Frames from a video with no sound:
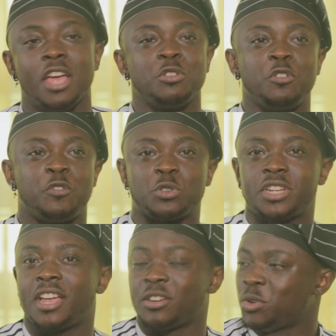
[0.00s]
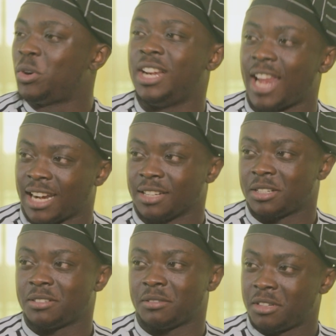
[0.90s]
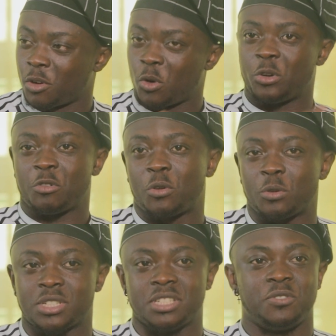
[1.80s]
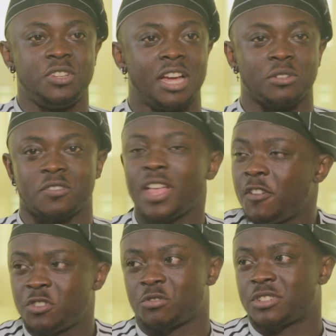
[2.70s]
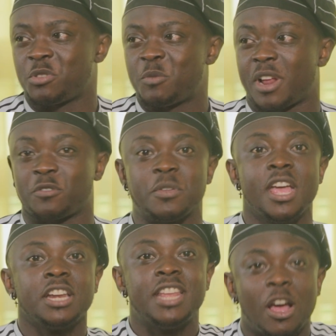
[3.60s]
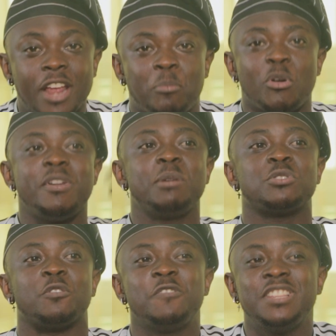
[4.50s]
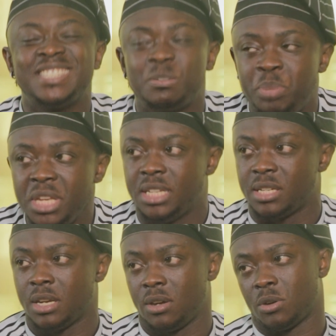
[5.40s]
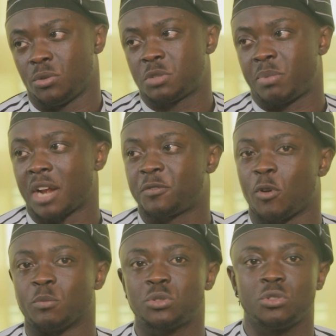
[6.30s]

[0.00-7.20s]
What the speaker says: If you take Noliland or Yoroko TV and all of that streaming platform, there are problems of even speed on those platforms.